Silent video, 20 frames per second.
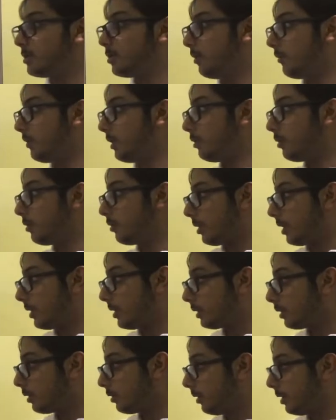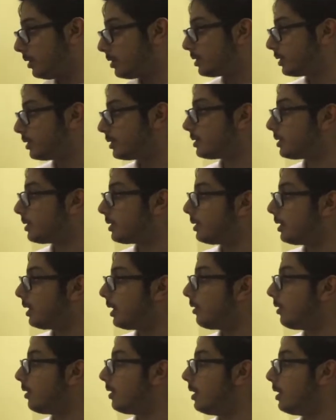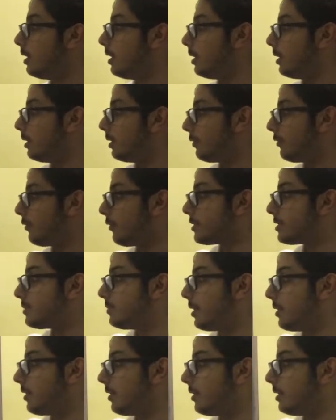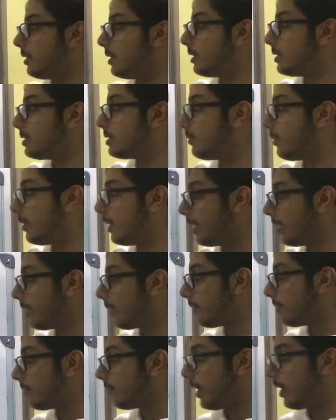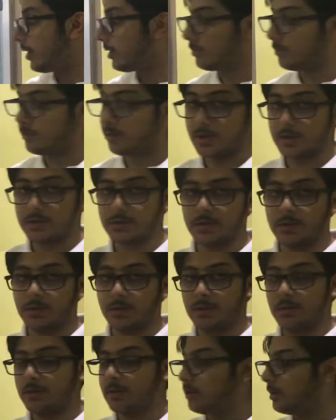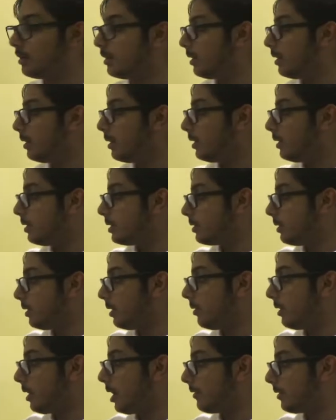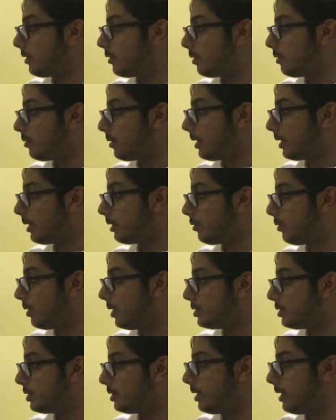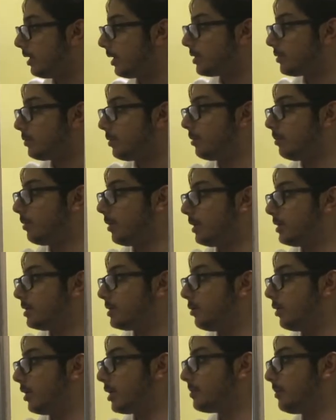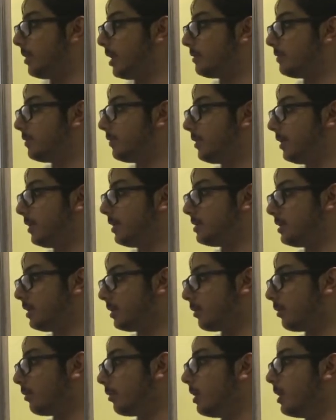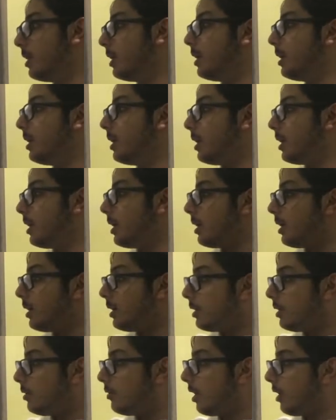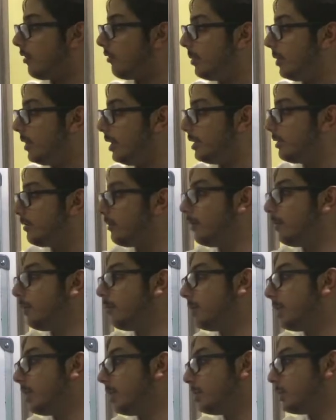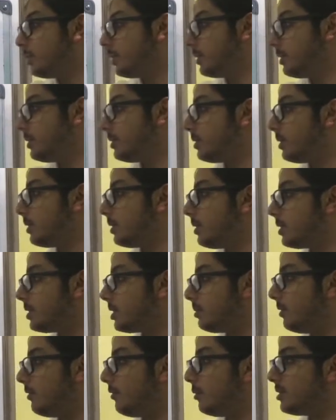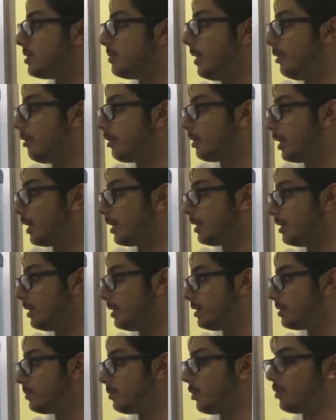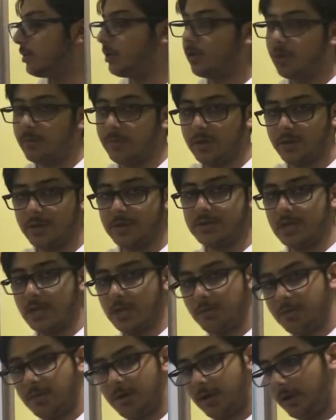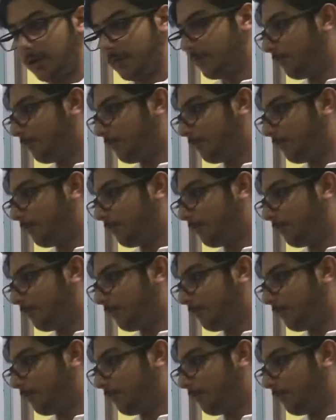solving quadratic equations. Now, the first method is by factorizing. So here we have a quadratic equation, x squared minus 2x minus 15 is 0. You have many different notations, some of which may look like these, but they all mean the same thing.